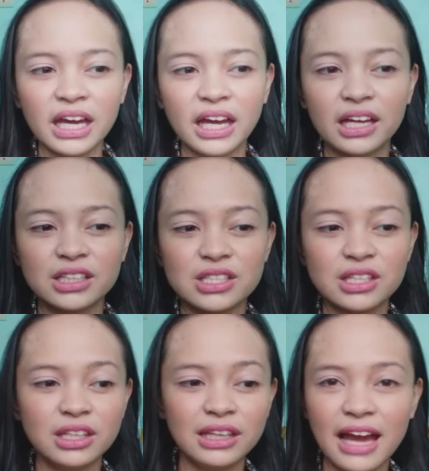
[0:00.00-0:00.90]
And
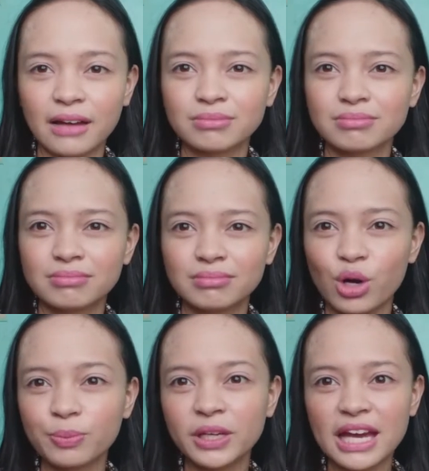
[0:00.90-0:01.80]
yeah,
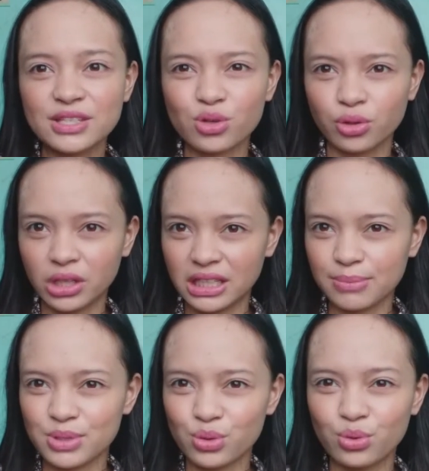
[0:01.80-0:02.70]
hope you guys could read
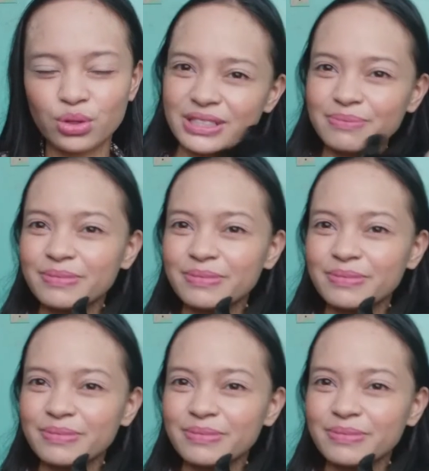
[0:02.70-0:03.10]
them soon.